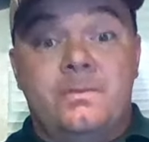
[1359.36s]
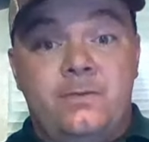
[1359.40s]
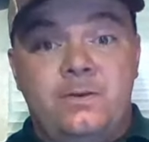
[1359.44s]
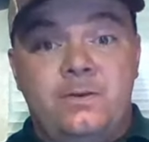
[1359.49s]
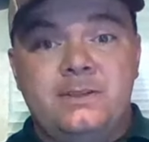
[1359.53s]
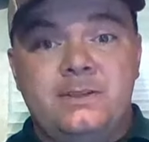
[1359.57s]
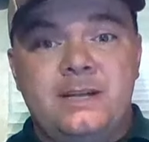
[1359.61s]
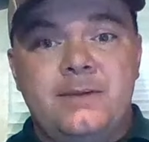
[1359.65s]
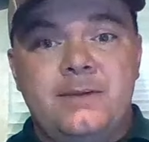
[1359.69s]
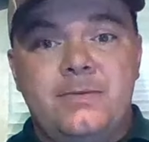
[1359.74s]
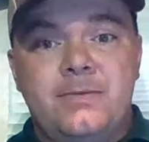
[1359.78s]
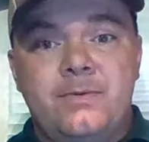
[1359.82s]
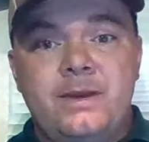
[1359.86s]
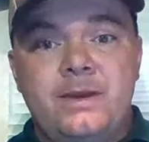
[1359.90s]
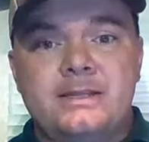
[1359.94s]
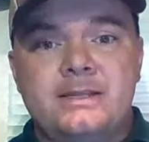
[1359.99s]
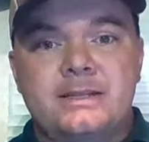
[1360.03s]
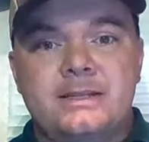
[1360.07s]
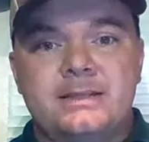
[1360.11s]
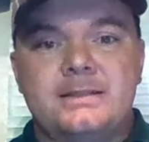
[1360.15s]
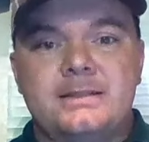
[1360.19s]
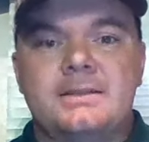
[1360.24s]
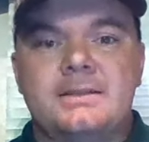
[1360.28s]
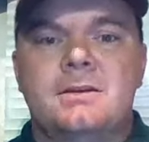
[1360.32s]
For several
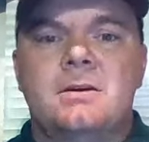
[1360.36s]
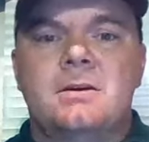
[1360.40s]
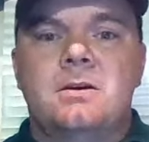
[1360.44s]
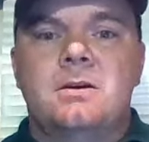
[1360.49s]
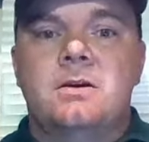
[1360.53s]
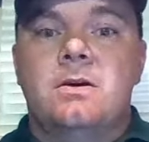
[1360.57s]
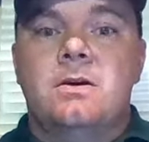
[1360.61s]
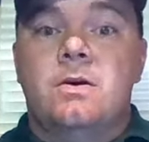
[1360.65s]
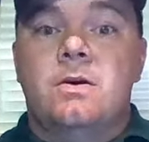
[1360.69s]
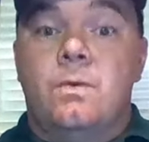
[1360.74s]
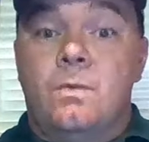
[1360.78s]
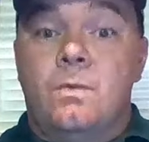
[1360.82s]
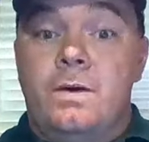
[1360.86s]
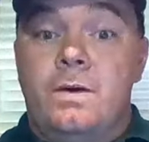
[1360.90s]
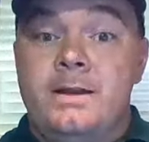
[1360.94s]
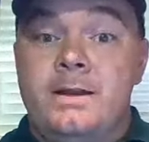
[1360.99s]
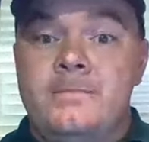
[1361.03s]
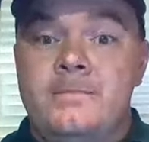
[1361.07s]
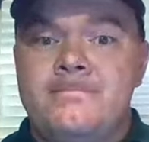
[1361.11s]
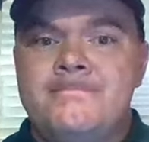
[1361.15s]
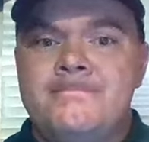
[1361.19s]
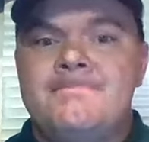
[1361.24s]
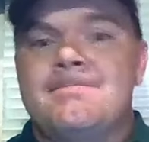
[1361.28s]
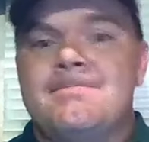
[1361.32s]
reasons.
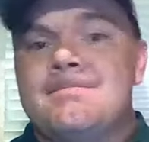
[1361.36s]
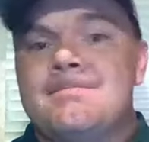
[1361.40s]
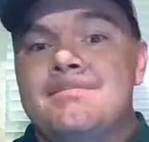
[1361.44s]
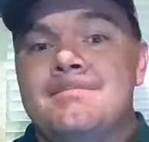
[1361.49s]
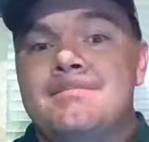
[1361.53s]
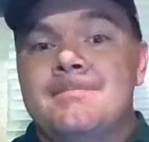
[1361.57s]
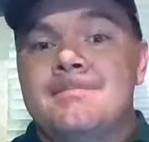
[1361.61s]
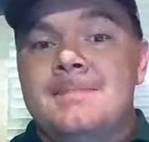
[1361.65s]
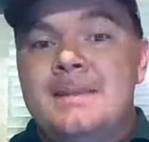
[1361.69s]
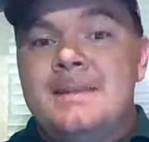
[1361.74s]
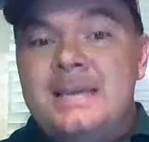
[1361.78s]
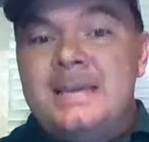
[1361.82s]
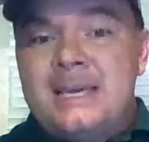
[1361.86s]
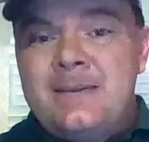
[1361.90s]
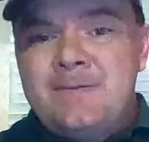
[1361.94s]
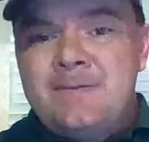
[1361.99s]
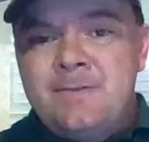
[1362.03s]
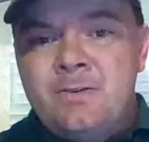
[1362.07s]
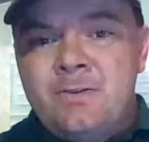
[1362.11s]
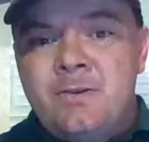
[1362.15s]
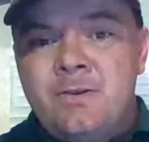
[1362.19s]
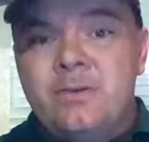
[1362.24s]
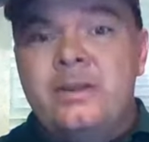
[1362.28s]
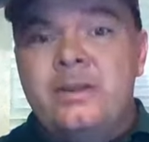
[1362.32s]
One,
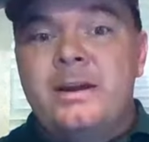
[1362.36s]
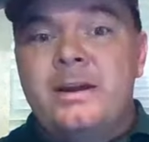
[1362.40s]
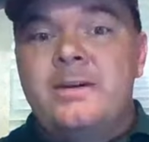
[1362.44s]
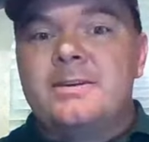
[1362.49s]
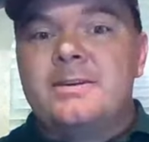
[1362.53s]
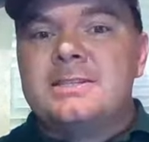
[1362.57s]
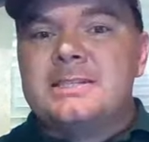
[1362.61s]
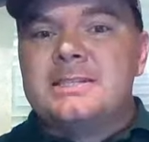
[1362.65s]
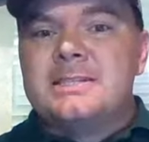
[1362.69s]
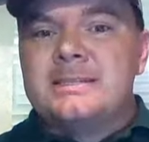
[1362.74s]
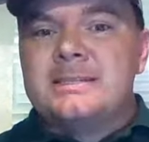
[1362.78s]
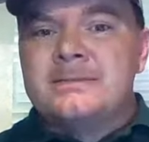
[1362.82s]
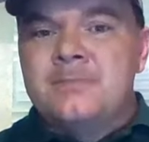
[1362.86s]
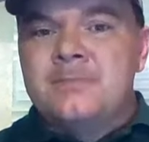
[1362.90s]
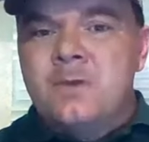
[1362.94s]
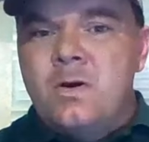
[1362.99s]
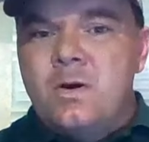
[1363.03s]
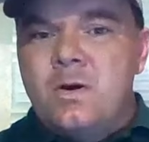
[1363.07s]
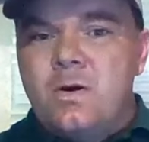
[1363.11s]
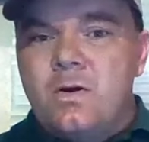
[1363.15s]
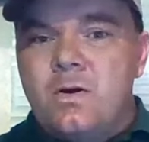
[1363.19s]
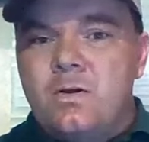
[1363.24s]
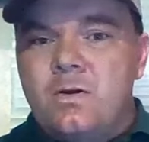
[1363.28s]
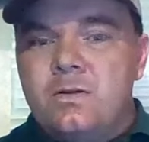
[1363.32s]
even though they are
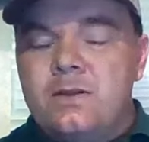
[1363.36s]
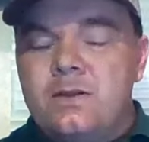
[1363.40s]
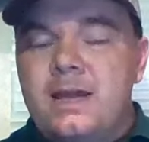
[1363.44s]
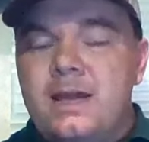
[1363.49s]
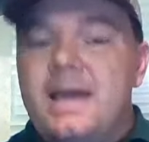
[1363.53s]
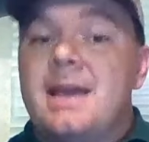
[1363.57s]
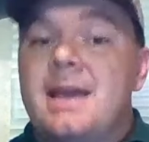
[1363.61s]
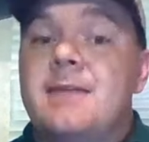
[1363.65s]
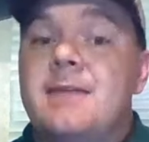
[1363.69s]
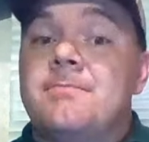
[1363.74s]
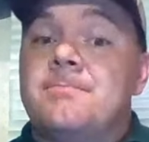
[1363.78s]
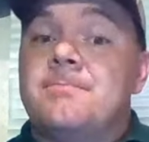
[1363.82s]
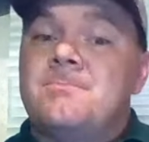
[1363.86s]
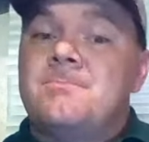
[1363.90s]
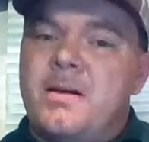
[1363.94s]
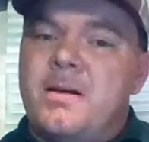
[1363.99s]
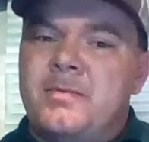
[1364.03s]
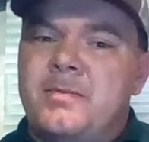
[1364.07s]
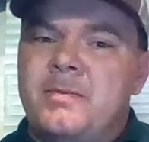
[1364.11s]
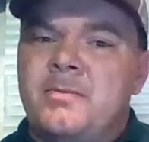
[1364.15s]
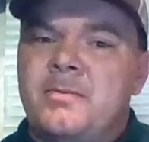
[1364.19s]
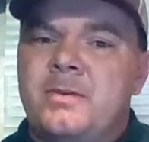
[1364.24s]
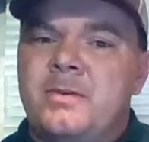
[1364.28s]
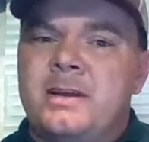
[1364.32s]
small and
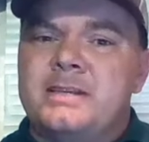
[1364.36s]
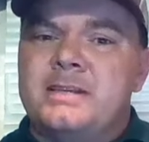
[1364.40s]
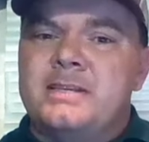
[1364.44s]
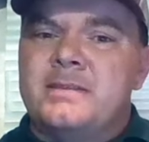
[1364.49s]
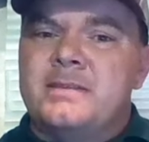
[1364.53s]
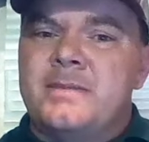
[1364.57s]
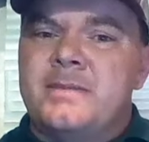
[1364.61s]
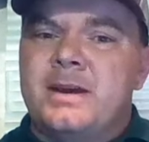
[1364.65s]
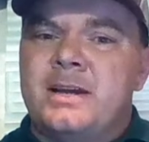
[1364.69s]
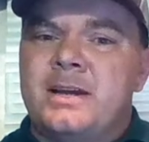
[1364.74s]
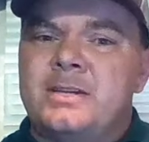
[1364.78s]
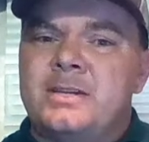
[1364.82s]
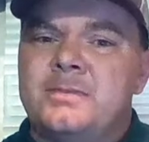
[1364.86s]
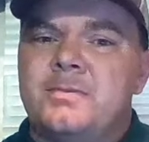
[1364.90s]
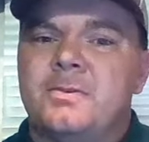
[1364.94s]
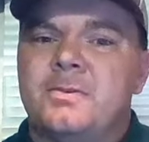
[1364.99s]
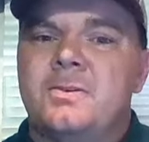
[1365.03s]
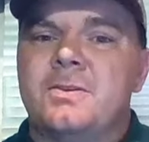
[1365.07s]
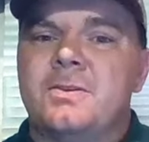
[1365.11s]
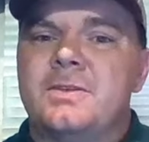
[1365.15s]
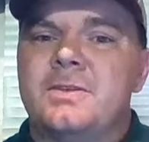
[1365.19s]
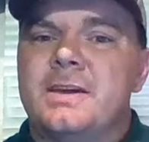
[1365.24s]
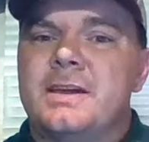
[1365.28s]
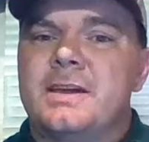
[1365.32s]
probably more easily
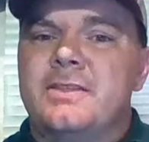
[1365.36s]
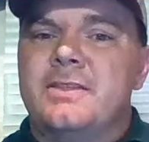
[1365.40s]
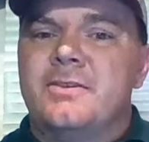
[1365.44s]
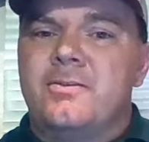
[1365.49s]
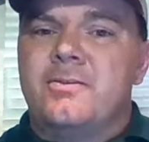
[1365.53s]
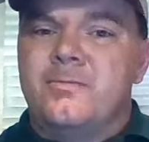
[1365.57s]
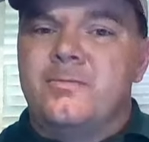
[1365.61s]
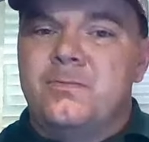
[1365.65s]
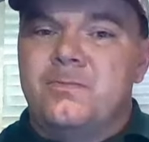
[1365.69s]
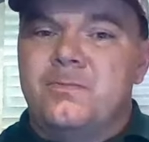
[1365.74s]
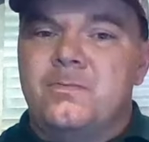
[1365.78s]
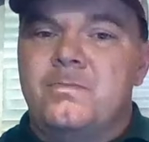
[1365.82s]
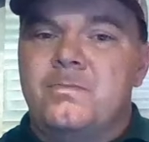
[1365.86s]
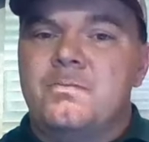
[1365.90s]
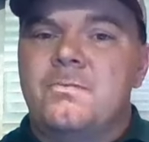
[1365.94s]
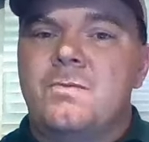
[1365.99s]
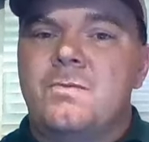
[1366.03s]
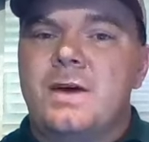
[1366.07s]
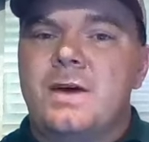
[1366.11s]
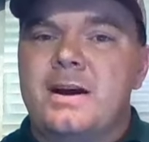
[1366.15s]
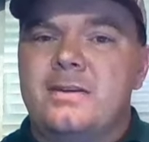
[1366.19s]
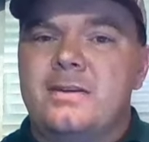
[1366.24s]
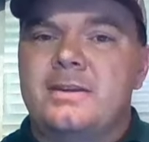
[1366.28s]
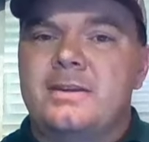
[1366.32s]
manageable than their
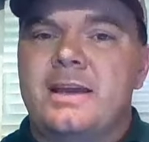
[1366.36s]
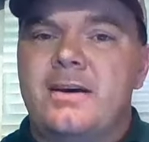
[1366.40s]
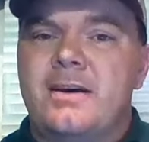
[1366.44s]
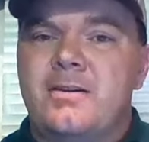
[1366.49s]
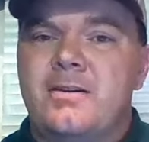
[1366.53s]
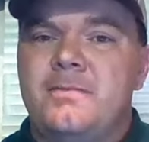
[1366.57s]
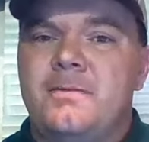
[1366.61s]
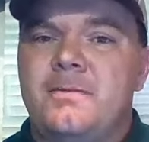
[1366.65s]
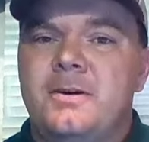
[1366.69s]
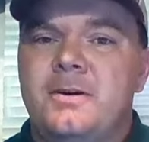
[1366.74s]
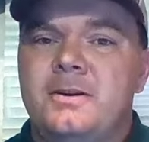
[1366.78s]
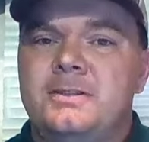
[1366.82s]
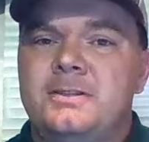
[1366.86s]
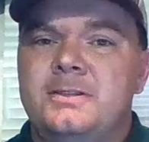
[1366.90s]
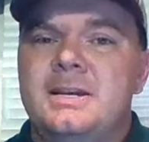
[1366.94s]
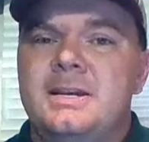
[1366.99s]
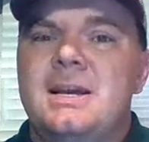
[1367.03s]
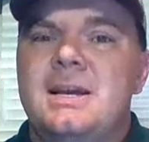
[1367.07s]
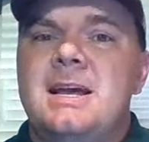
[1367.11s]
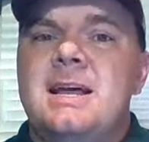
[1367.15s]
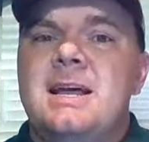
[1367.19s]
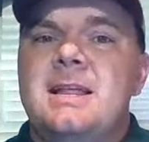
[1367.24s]
wild counterparts,